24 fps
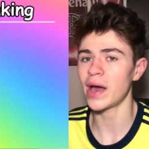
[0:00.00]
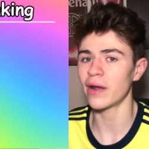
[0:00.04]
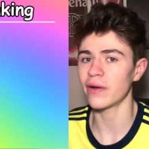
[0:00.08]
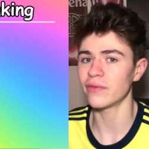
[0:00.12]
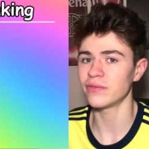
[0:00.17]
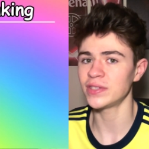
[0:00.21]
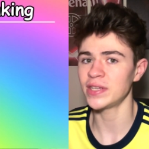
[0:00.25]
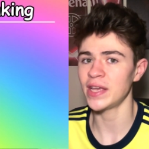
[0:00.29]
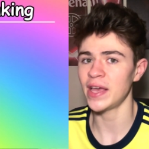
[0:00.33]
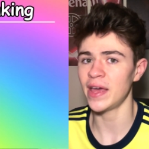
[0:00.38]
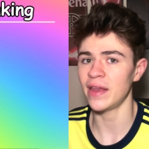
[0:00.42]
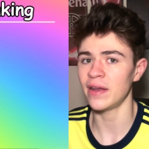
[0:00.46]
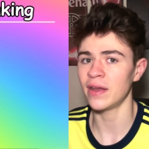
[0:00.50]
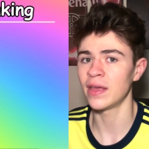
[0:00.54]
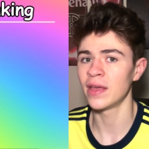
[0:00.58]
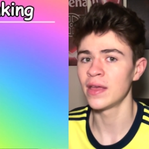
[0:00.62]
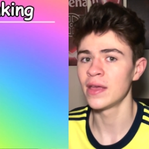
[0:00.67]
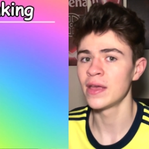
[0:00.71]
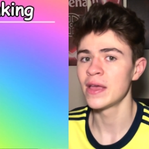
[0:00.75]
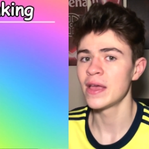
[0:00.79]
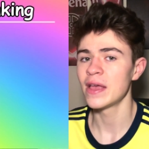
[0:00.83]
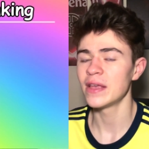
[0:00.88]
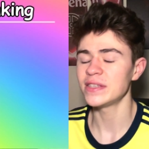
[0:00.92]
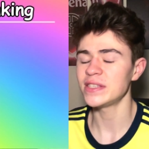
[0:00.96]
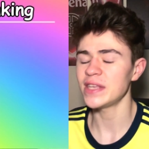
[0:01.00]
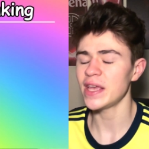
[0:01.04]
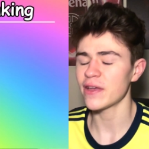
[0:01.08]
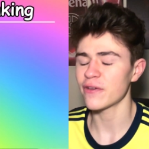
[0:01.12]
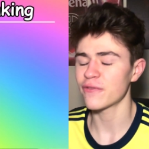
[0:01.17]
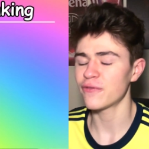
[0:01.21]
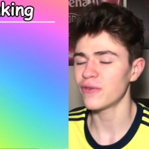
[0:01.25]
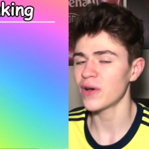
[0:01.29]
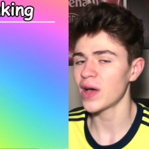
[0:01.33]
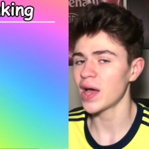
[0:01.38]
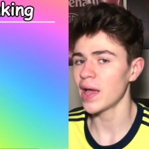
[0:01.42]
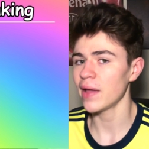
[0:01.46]
of 10. Saying
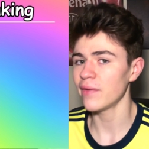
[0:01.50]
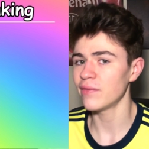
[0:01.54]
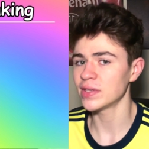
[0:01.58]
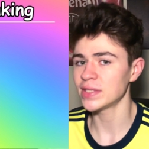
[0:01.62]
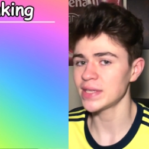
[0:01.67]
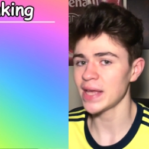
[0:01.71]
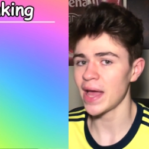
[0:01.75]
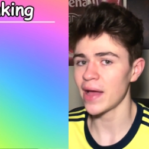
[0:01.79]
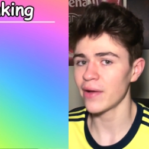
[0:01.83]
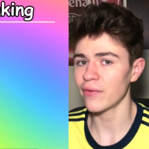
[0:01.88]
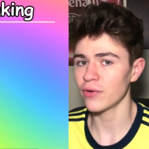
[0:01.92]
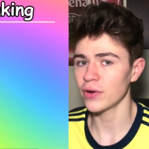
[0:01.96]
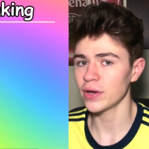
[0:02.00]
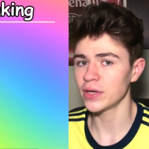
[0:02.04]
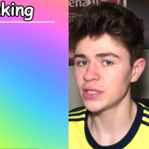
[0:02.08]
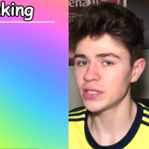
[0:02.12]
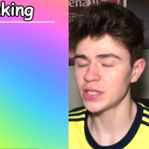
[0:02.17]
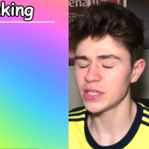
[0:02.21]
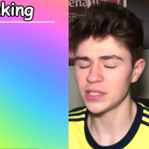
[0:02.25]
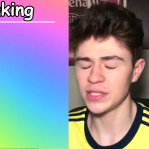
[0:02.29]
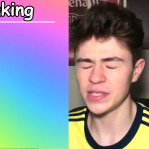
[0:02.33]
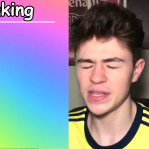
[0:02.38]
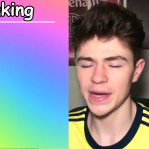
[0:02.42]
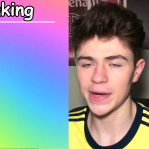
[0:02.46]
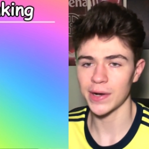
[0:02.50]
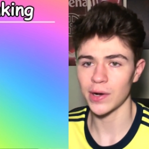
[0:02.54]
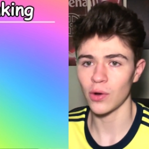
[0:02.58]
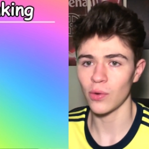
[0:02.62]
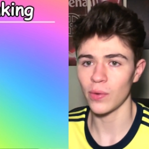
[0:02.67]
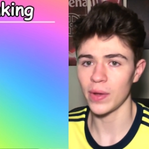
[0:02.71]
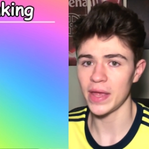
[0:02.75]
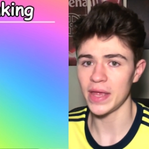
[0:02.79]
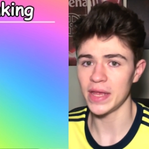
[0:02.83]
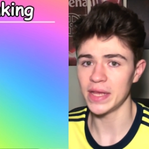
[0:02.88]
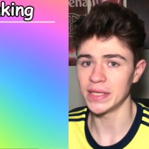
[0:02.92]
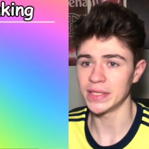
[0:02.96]
5 is average, 0
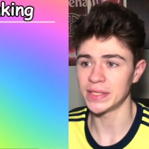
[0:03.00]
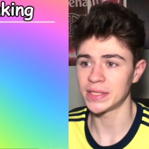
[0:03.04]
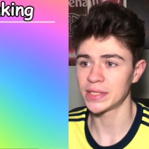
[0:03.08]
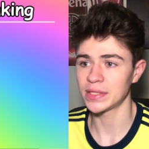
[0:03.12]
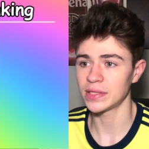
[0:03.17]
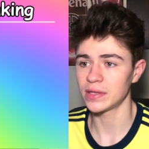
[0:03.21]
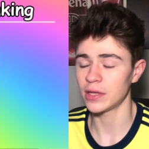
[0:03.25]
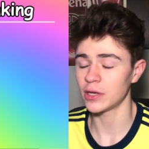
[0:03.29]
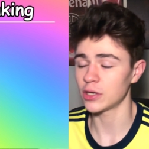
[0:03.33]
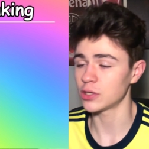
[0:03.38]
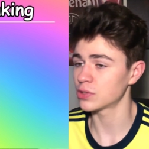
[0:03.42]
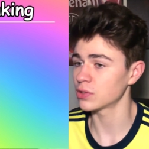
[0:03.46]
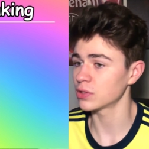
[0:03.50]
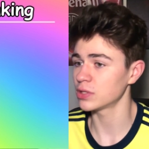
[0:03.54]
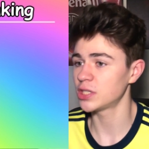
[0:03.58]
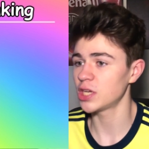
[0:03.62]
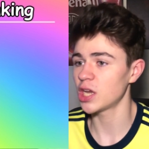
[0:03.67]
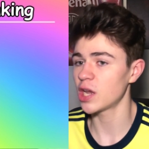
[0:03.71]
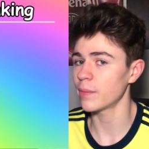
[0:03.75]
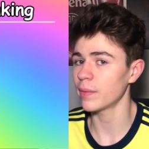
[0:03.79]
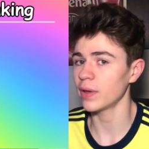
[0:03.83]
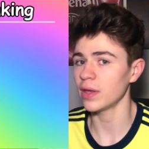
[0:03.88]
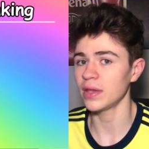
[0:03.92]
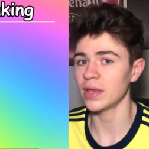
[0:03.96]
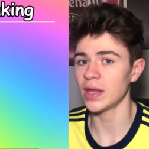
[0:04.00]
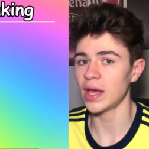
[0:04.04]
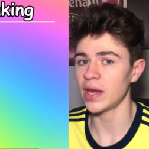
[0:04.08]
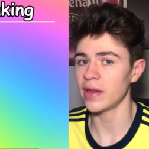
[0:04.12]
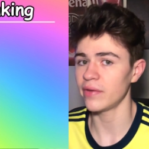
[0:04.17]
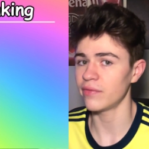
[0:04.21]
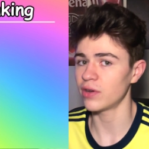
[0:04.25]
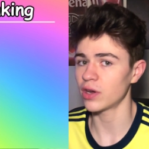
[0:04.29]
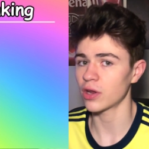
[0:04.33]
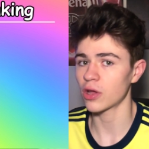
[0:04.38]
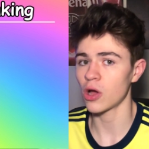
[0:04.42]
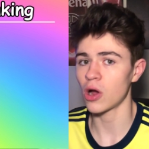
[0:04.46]
is there's legitimately not
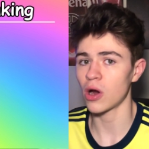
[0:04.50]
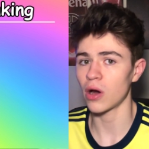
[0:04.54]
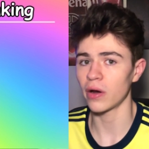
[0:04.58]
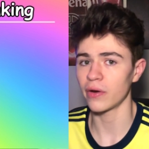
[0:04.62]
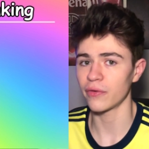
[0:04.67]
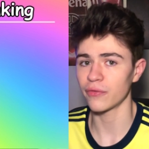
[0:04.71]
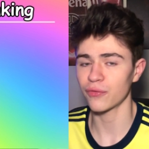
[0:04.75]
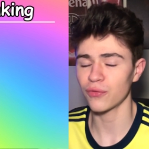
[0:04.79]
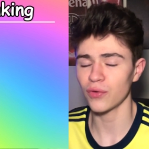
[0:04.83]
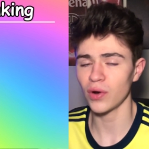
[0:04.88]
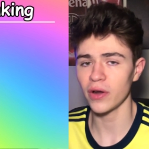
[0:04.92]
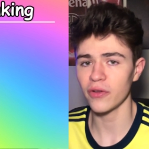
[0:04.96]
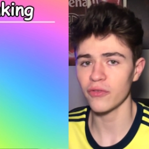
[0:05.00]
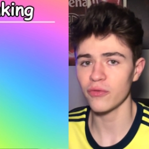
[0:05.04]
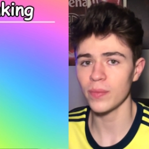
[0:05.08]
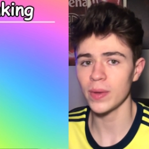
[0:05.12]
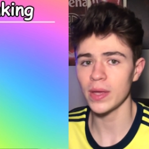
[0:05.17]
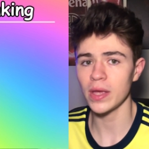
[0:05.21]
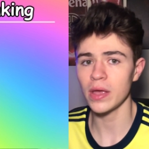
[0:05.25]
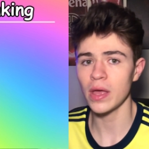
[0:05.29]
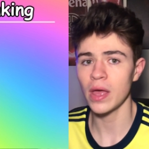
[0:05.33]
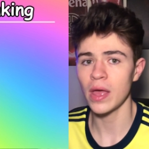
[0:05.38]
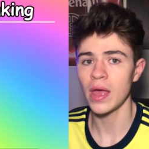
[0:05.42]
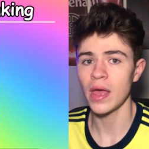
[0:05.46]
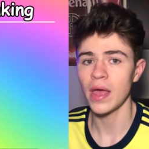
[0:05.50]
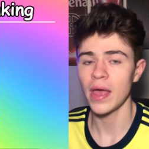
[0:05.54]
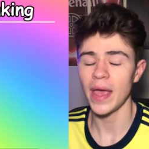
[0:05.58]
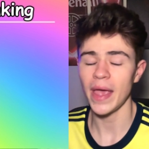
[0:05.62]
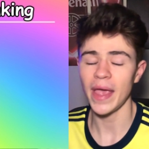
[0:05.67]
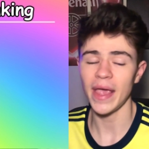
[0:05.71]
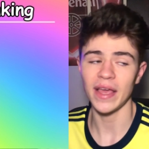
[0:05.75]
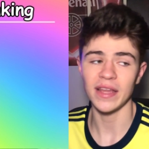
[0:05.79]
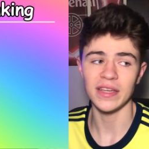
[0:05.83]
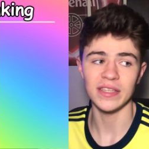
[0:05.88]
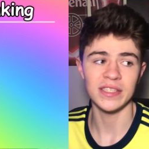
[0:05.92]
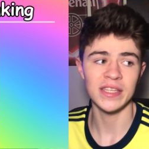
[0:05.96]
even a car in front of me,
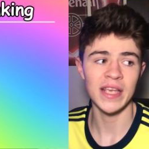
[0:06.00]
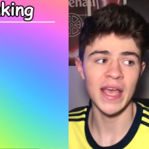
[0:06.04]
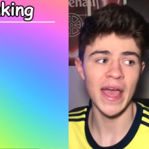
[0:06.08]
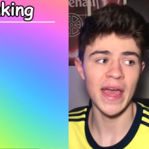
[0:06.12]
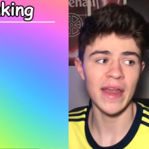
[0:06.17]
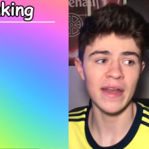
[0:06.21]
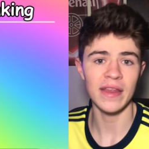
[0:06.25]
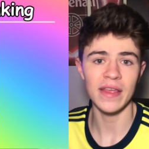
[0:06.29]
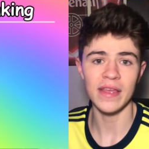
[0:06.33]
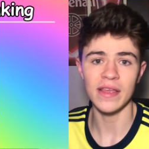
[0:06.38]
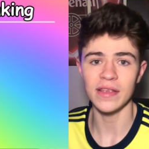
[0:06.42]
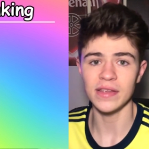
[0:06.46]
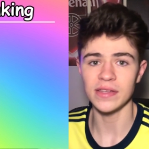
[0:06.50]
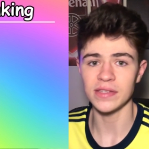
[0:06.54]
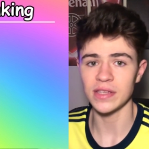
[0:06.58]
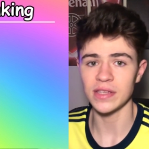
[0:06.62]
and 10 is